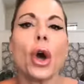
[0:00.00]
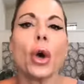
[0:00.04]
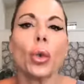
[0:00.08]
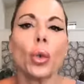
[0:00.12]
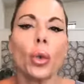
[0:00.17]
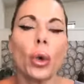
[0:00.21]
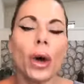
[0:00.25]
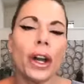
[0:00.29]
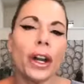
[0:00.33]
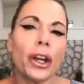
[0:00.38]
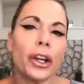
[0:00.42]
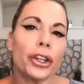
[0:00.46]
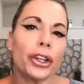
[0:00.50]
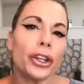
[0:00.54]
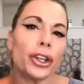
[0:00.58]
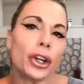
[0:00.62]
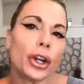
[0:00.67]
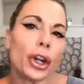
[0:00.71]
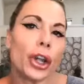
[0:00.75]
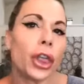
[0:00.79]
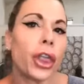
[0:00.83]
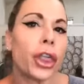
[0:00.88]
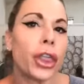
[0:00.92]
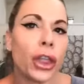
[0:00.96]
What are
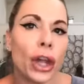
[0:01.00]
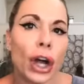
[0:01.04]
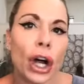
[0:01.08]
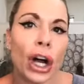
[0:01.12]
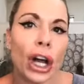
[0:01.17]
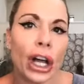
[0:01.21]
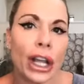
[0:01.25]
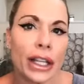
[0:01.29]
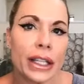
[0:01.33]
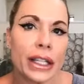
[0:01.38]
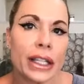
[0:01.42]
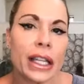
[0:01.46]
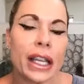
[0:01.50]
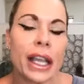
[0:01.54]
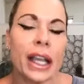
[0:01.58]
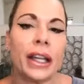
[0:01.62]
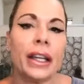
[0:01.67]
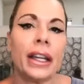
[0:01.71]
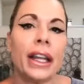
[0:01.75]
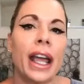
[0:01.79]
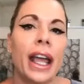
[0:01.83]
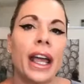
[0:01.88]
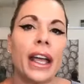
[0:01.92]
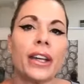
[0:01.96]
your thoughts?
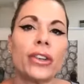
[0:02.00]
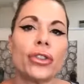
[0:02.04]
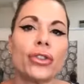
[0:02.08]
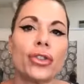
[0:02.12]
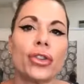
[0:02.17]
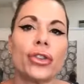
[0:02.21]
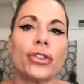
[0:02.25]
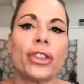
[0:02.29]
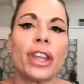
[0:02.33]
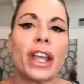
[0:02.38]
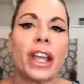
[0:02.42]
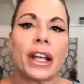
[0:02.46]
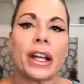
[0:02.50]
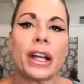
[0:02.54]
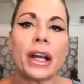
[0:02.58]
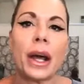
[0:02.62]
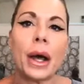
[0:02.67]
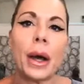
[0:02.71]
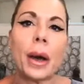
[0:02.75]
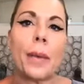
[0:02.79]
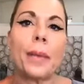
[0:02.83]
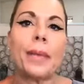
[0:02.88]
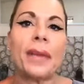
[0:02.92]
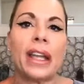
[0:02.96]
And as you, they
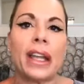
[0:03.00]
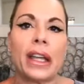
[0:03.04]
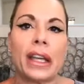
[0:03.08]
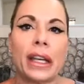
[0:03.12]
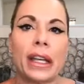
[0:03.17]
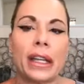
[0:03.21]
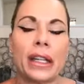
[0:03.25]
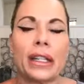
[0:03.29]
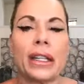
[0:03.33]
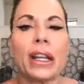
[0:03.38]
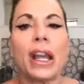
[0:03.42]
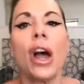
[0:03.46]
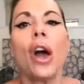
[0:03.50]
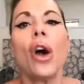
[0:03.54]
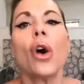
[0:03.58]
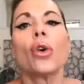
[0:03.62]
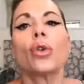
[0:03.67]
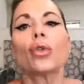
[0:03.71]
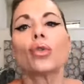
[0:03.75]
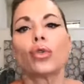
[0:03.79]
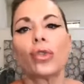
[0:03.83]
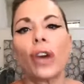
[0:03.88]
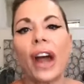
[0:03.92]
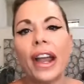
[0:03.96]
come in,
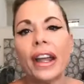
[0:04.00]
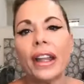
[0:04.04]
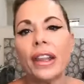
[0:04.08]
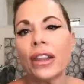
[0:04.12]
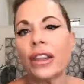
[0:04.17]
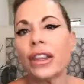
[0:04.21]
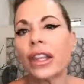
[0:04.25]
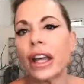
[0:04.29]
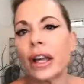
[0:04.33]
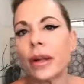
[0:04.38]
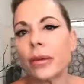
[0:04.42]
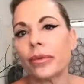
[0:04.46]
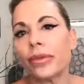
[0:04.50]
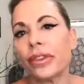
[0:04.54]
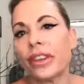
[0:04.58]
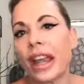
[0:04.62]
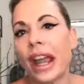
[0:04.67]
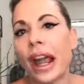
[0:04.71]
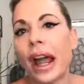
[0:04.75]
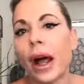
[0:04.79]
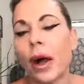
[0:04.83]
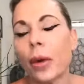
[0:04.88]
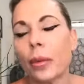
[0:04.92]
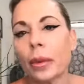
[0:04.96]
write them
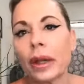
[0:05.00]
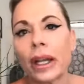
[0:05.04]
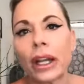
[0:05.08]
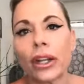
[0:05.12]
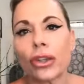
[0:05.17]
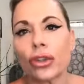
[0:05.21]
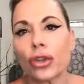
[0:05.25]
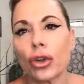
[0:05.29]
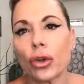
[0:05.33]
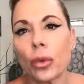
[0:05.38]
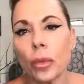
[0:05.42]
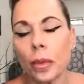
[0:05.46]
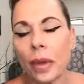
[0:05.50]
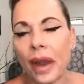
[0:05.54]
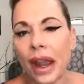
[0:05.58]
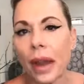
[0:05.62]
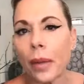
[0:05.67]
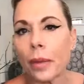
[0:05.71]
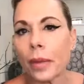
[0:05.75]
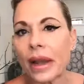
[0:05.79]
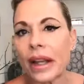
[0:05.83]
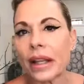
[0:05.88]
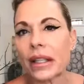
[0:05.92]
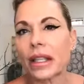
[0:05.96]
down because you
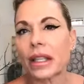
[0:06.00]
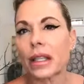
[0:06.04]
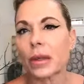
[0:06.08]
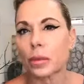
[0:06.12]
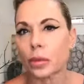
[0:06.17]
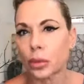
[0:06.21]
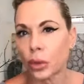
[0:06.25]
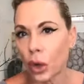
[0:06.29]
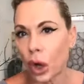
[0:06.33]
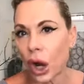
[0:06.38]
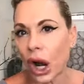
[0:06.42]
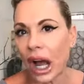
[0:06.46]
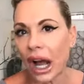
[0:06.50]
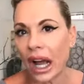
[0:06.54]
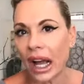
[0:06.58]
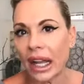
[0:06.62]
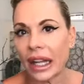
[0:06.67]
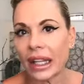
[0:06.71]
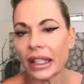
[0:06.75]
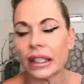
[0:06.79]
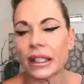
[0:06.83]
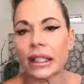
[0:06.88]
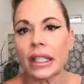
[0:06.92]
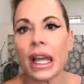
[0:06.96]
may be
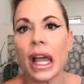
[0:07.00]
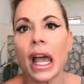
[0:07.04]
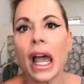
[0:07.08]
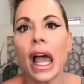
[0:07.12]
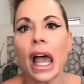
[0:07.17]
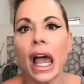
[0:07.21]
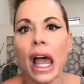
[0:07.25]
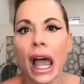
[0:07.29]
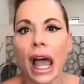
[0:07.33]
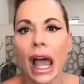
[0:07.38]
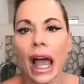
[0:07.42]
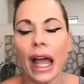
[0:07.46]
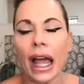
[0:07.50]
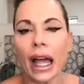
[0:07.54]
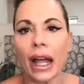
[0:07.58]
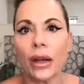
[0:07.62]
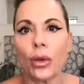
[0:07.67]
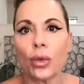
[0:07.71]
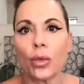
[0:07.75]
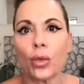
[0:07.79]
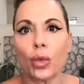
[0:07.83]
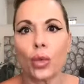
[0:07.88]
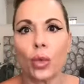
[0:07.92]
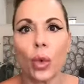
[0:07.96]
surprised at
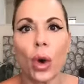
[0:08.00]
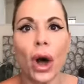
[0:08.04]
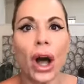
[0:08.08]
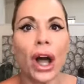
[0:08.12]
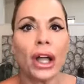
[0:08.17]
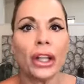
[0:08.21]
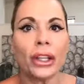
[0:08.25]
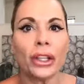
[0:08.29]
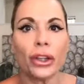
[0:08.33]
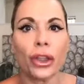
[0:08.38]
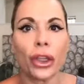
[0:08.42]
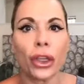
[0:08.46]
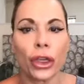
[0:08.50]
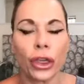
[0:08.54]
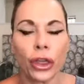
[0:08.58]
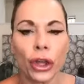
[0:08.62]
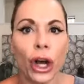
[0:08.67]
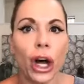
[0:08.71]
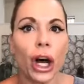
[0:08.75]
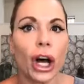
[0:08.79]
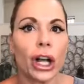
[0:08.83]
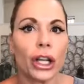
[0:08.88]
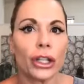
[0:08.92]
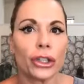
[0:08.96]
what
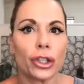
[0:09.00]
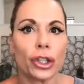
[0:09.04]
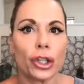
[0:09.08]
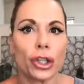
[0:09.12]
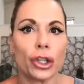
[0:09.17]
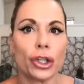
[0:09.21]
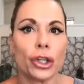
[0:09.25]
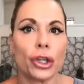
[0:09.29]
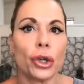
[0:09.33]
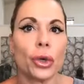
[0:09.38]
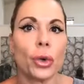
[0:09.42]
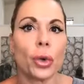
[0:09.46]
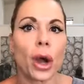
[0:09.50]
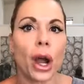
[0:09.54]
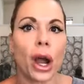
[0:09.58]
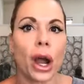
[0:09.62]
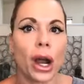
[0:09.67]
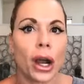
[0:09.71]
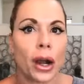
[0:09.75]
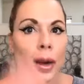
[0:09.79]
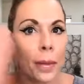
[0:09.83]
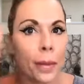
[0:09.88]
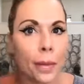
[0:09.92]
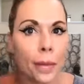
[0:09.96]
thoughts you
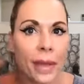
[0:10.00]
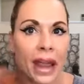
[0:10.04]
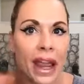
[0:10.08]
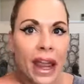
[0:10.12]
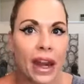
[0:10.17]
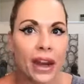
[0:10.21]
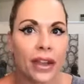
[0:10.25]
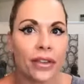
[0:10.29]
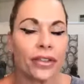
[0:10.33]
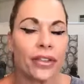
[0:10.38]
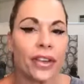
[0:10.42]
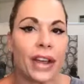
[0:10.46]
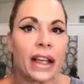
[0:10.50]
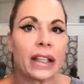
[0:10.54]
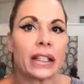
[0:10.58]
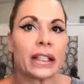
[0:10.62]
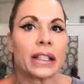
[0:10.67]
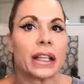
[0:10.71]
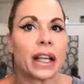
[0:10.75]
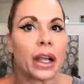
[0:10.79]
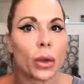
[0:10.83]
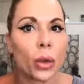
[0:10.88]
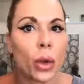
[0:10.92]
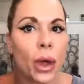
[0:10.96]
are
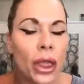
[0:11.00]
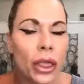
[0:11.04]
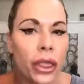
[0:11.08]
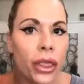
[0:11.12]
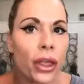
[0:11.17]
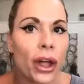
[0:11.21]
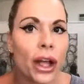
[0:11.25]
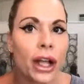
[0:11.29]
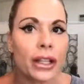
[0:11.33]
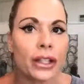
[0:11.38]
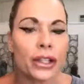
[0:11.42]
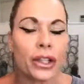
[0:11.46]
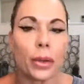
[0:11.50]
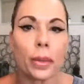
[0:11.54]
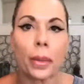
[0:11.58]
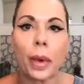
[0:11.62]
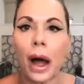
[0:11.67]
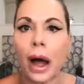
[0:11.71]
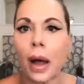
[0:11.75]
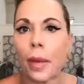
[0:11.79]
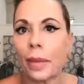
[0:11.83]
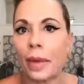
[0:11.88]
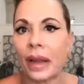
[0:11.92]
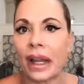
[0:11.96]
manifesting, what thoughts are
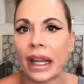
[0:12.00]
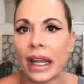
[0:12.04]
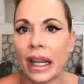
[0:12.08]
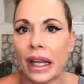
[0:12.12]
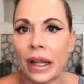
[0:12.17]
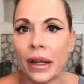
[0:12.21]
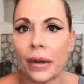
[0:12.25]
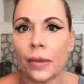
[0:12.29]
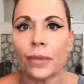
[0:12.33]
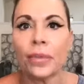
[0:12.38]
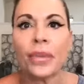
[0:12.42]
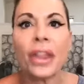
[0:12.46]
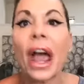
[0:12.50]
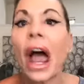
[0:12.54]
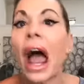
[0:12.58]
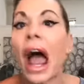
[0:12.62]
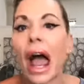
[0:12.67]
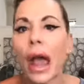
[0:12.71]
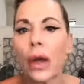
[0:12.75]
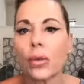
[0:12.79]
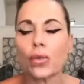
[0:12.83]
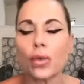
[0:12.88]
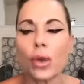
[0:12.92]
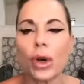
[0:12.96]
popping in,
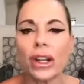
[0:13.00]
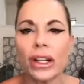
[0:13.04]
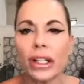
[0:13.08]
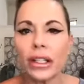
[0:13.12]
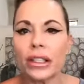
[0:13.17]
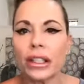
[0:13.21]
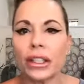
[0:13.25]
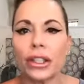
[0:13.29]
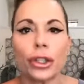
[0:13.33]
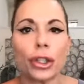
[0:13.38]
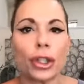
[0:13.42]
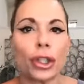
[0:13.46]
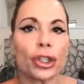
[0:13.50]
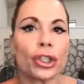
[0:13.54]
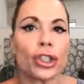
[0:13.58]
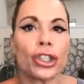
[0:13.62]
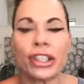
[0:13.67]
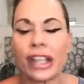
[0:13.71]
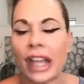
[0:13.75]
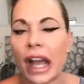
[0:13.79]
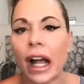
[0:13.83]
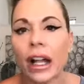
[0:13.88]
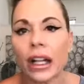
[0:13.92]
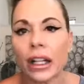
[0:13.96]
and what is it you're
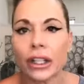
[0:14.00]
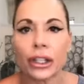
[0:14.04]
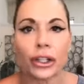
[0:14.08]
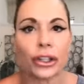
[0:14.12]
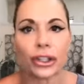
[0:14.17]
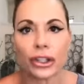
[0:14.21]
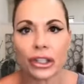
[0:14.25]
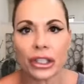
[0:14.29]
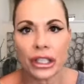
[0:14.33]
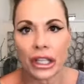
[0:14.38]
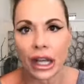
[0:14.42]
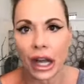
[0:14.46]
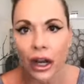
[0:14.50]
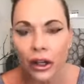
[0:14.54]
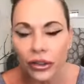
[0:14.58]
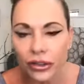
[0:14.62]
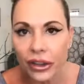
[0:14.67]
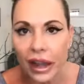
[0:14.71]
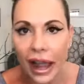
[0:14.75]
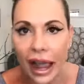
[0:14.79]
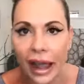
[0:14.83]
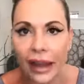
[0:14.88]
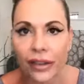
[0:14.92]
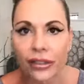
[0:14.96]
telling yourself
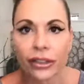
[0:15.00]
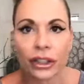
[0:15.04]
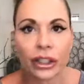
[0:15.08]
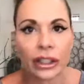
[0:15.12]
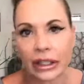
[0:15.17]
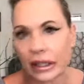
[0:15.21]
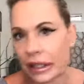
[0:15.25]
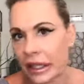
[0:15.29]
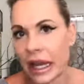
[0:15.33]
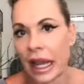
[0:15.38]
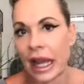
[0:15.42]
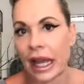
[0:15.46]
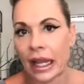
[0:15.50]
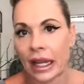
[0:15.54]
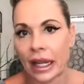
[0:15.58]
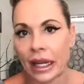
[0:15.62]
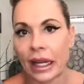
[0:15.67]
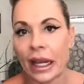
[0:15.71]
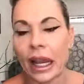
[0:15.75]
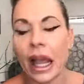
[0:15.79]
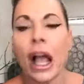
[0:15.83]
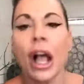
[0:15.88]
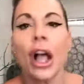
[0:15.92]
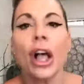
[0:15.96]
every
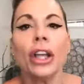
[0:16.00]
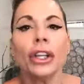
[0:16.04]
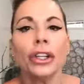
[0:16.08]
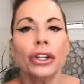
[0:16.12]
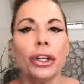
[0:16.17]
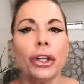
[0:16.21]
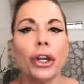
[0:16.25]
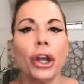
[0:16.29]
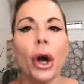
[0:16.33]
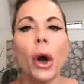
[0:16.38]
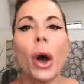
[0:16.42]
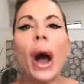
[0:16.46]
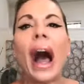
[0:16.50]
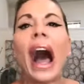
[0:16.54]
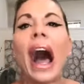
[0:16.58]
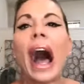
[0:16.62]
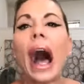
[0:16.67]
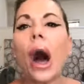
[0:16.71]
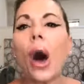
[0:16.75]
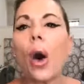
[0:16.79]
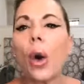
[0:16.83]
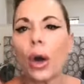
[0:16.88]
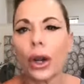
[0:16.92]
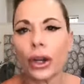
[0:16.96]
day. You know,
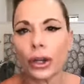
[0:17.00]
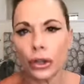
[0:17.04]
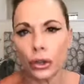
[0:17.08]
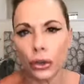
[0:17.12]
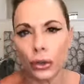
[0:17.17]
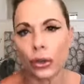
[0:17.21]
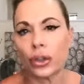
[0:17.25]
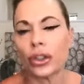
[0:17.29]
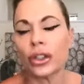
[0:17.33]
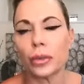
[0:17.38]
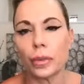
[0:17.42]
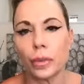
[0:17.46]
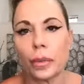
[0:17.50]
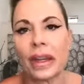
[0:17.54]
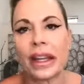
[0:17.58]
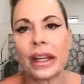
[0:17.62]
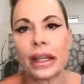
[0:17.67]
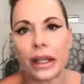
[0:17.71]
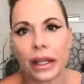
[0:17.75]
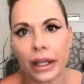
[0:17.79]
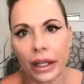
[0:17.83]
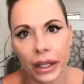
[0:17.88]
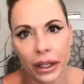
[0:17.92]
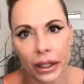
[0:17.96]
how are you
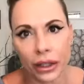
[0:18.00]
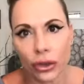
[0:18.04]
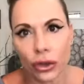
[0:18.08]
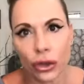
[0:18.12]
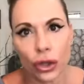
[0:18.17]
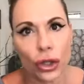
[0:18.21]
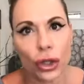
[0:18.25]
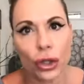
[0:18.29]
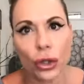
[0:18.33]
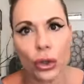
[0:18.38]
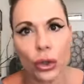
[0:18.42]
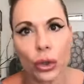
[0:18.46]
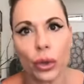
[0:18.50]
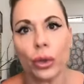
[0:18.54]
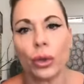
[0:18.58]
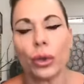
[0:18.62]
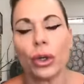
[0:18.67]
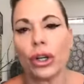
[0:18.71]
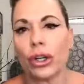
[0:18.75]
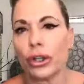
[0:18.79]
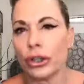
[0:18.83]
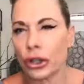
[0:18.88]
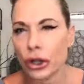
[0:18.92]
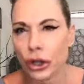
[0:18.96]
speaking to
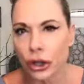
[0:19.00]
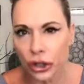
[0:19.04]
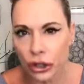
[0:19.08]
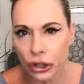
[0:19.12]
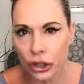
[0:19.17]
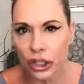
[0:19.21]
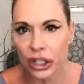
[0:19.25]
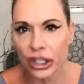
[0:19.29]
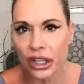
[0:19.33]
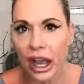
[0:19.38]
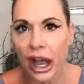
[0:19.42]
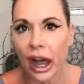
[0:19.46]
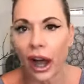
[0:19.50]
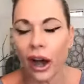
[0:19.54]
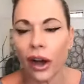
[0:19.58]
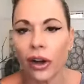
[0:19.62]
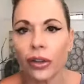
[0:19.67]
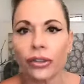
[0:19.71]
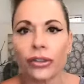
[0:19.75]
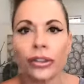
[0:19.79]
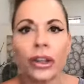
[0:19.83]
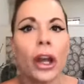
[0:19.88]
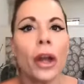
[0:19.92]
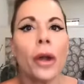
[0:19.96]

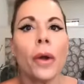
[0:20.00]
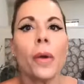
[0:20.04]
yourself?